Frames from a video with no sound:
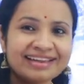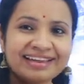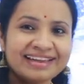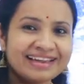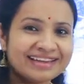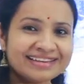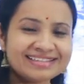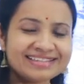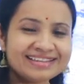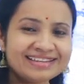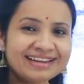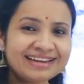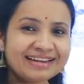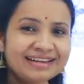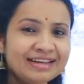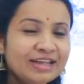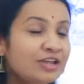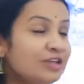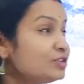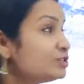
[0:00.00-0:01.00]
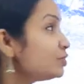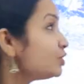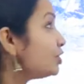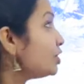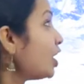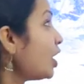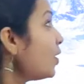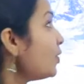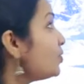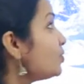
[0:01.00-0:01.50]
Isn't it? So
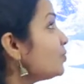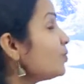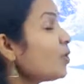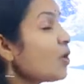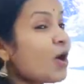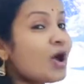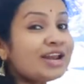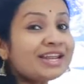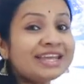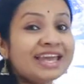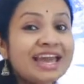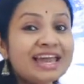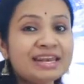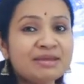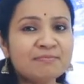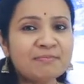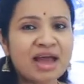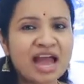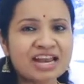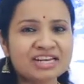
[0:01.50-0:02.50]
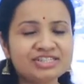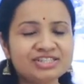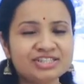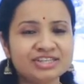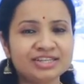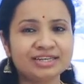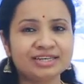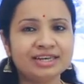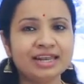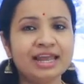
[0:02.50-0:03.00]
now you all can
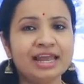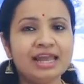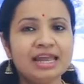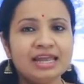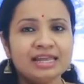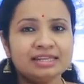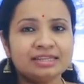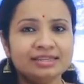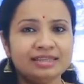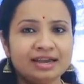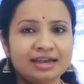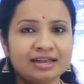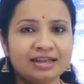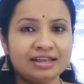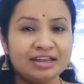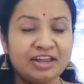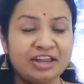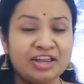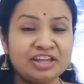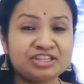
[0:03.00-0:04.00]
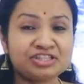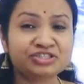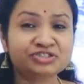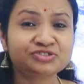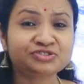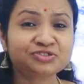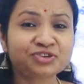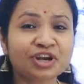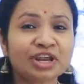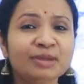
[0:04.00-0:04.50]
imagine the
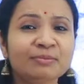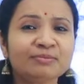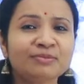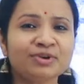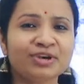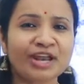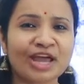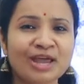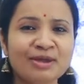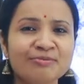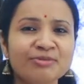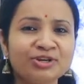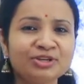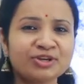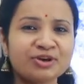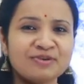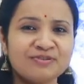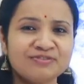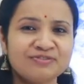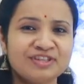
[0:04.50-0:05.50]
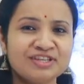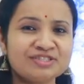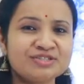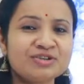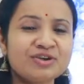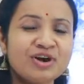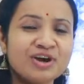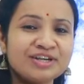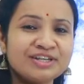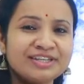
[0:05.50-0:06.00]
extreme climate of this
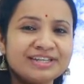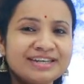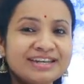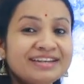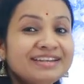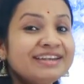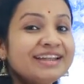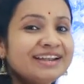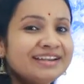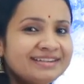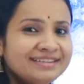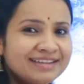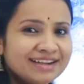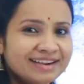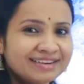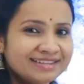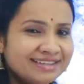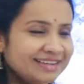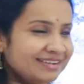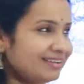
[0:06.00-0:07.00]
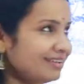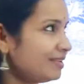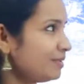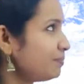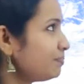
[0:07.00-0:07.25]
continent, Antarctica.